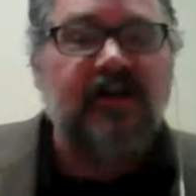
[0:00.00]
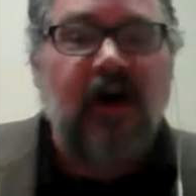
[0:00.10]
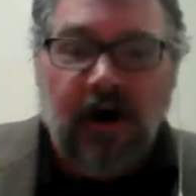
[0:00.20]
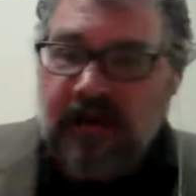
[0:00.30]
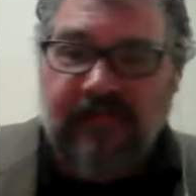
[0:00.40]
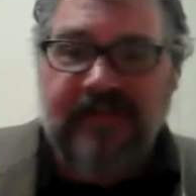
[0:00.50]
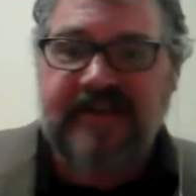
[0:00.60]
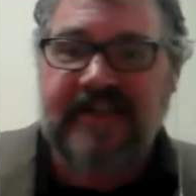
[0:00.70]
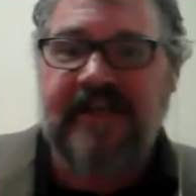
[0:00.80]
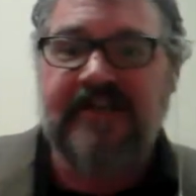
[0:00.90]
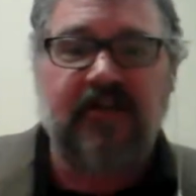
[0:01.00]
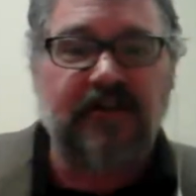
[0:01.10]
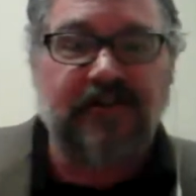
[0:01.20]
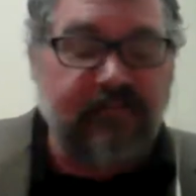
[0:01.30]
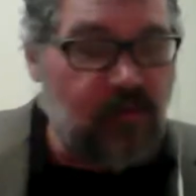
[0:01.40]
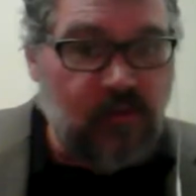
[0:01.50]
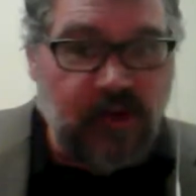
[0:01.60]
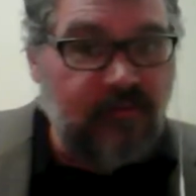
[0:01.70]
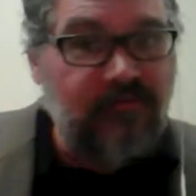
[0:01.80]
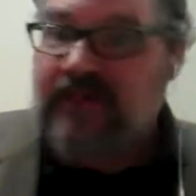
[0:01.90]
All of these things hurt the
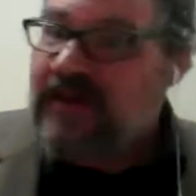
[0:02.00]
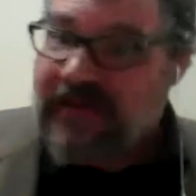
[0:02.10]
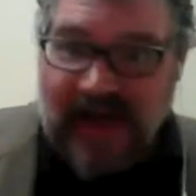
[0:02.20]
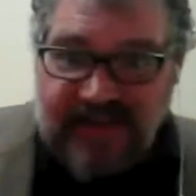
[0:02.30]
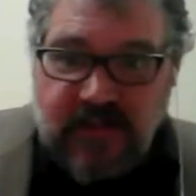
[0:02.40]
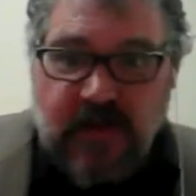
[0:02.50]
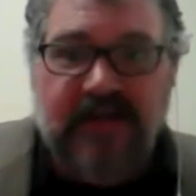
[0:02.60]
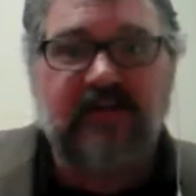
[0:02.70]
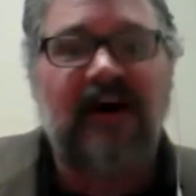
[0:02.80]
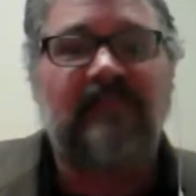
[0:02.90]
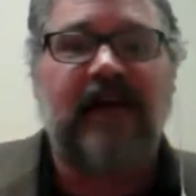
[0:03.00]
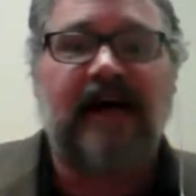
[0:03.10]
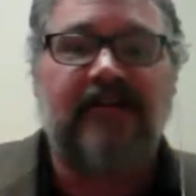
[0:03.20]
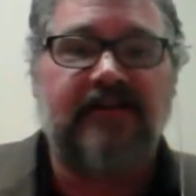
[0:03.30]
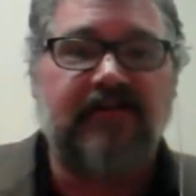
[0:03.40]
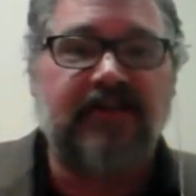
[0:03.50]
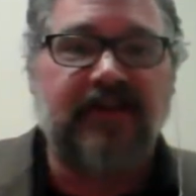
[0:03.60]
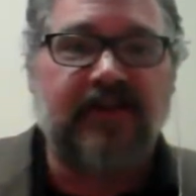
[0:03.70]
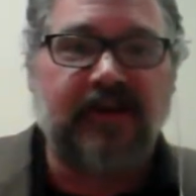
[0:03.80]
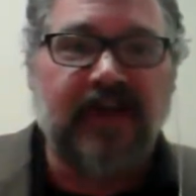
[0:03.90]
poor. That's why you have bad
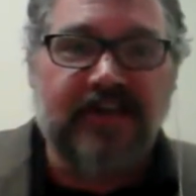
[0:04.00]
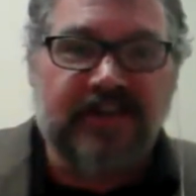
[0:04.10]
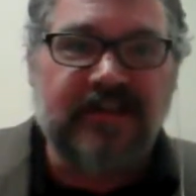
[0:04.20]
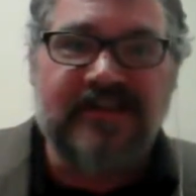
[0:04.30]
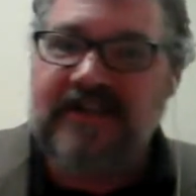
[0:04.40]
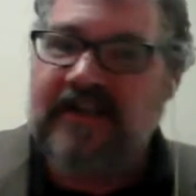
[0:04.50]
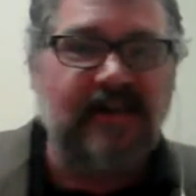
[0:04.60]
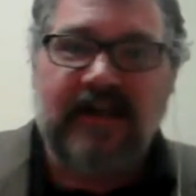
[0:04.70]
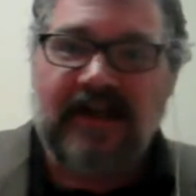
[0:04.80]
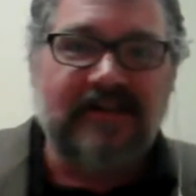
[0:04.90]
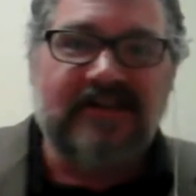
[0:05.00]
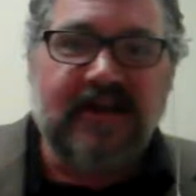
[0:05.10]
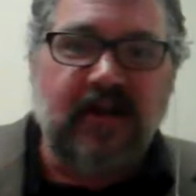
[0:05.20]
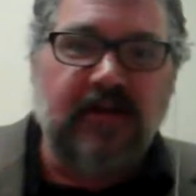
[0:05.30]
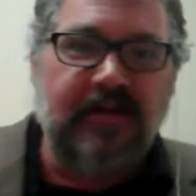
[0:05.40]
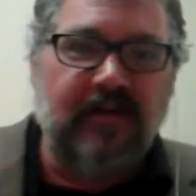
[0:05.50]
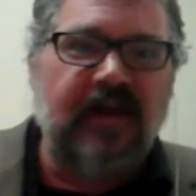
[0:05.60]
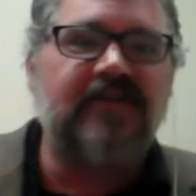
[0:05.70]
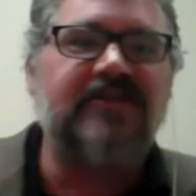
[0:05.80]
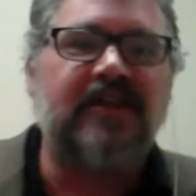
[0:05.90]
community relations. And so,
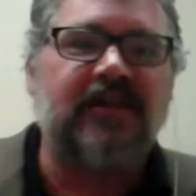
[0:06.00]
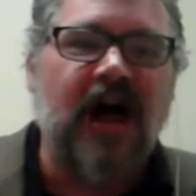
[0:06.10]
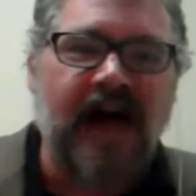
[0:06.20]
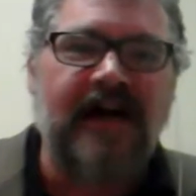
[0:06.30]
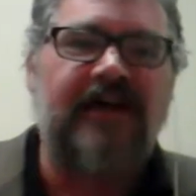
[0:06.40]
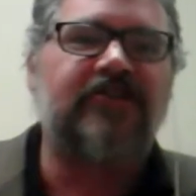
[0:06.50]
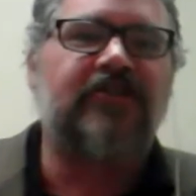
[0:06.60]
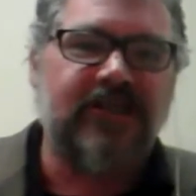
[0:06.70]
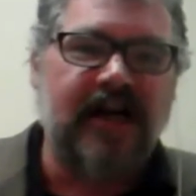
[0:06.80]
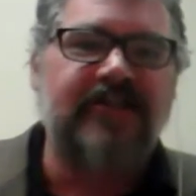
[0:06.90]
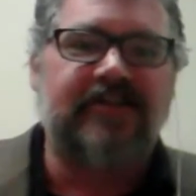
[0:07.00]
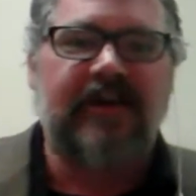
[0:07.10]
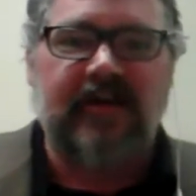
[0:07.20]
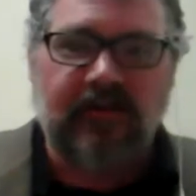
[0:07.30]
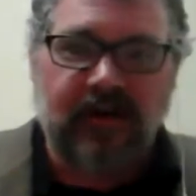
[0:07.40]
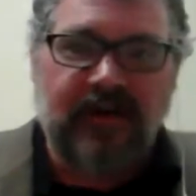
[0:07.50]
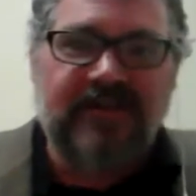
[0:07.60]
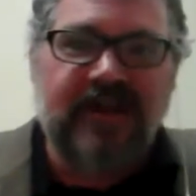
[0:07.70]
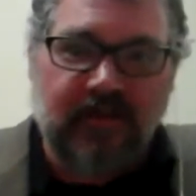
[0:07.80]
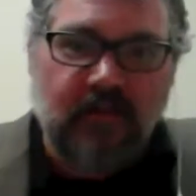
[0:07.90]
there's a line, a trajectory that runs
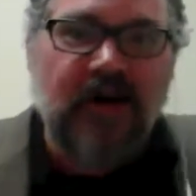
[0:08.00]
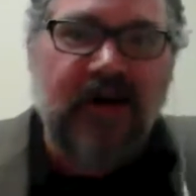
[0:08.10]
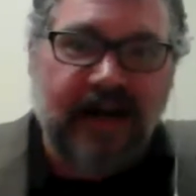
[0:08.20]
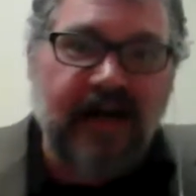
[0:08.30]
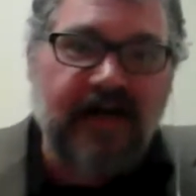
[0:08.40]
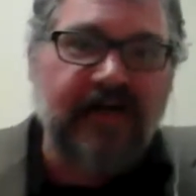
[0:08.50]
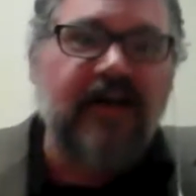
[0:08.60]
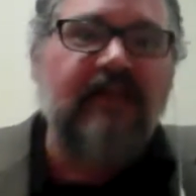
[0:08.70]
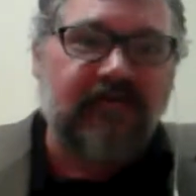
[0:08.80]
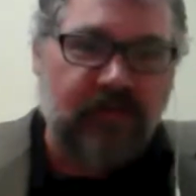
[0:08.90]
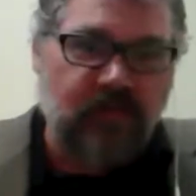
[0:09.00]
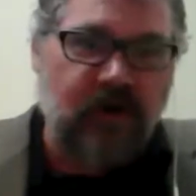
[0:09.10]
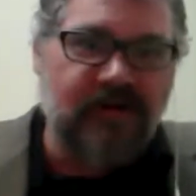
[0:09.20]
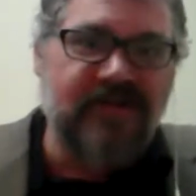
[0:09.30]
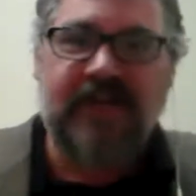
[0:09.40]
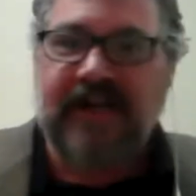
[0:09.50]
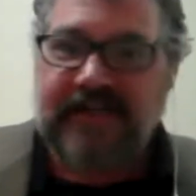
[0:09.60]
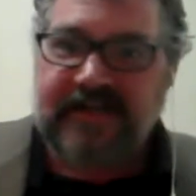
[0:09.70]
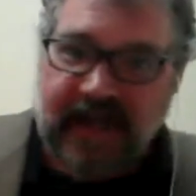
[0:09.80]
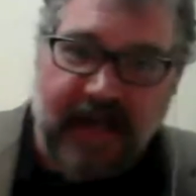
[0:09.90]
on the one hand from Wall Street
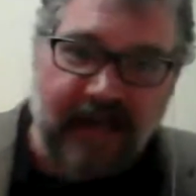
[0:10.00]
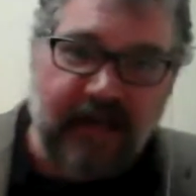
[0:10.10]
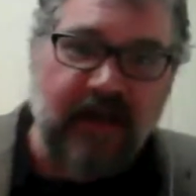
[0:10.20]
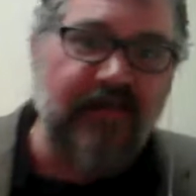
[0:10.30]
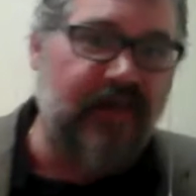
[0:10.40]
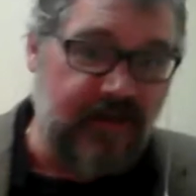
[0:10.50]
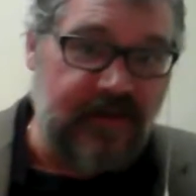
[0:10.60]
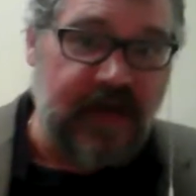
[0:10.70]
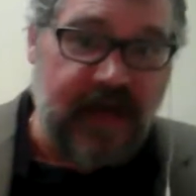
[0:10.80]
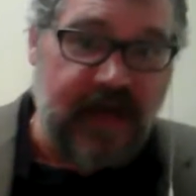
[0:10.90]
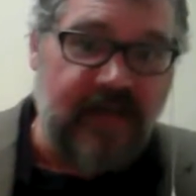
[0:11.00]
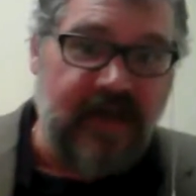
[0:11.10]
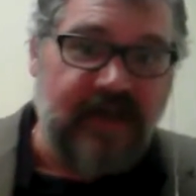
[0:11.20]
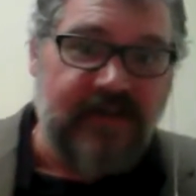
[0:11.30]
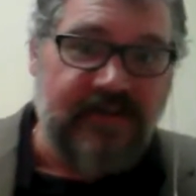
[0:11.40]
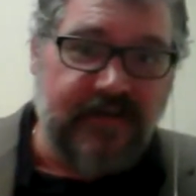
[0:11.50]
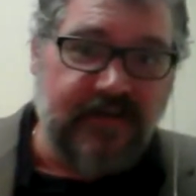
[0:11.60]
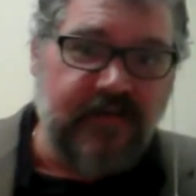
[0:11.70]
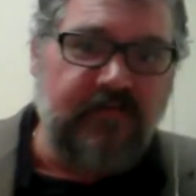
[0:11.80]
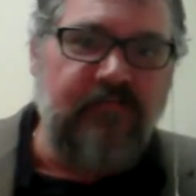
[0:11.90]
and on the other hand
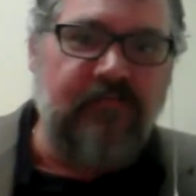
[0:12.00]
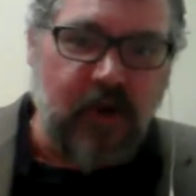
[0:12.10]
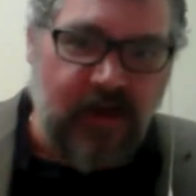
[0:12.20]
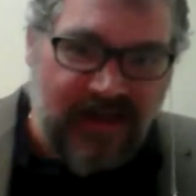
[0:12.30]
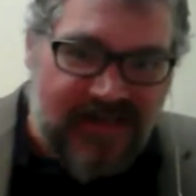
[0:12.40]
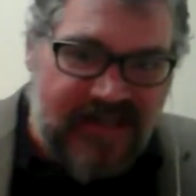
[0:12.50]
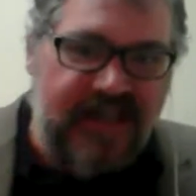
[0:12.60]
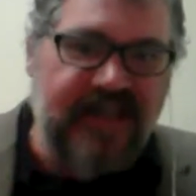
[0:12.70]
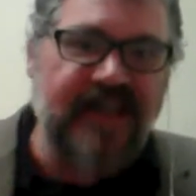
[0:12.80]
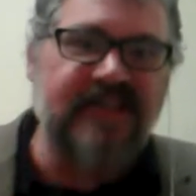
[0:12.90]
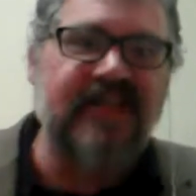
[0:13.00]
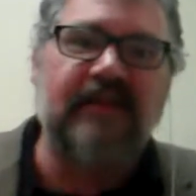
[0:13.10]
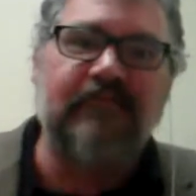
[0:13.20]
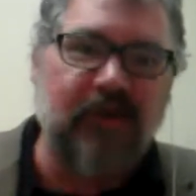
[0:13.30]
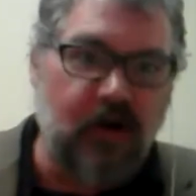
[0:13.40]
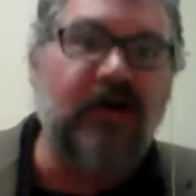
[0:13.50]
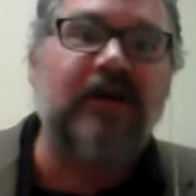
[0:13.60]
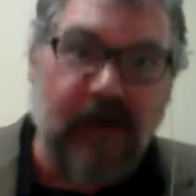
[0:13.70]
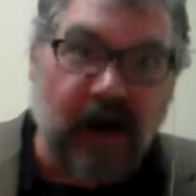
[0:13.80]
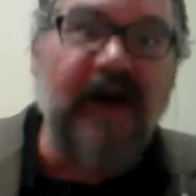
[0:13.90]
to broken cities and broken
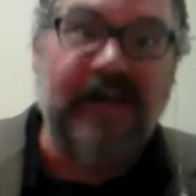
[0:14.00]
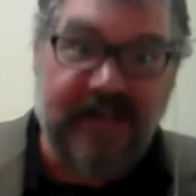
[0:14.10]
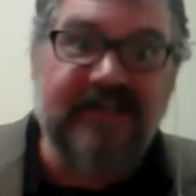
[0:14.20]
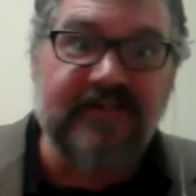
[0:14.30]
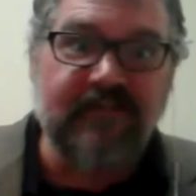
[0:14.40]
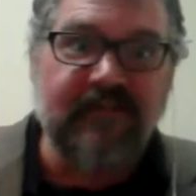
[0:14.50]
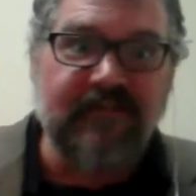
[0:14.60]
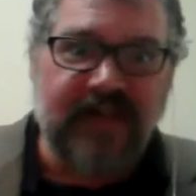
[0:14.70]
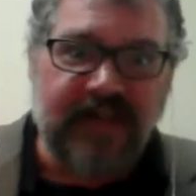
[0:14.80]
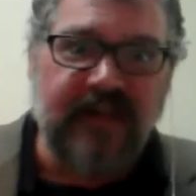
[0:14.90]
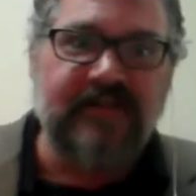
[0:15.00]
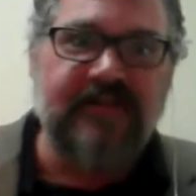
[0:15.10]
bodies in